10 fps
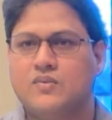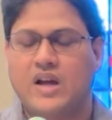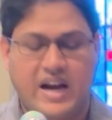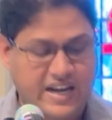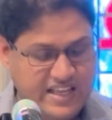
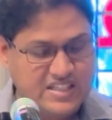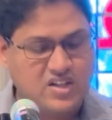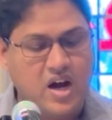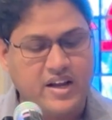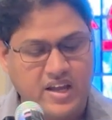and he is
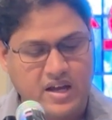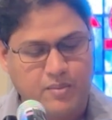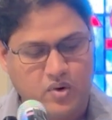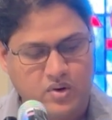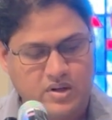talking
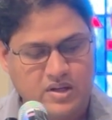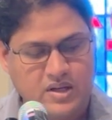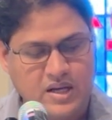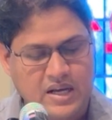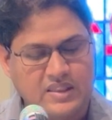about
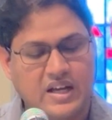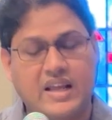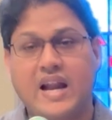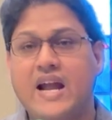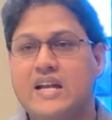the
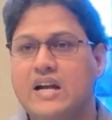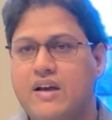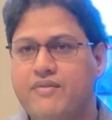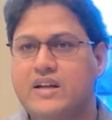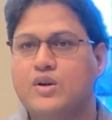great and
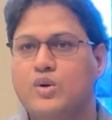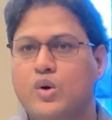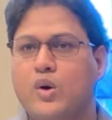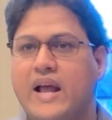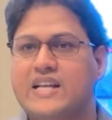effective
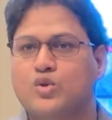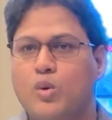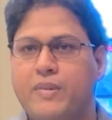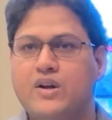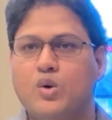door has
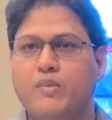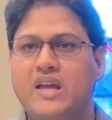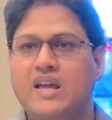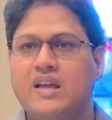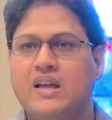opened to
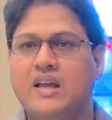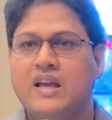me.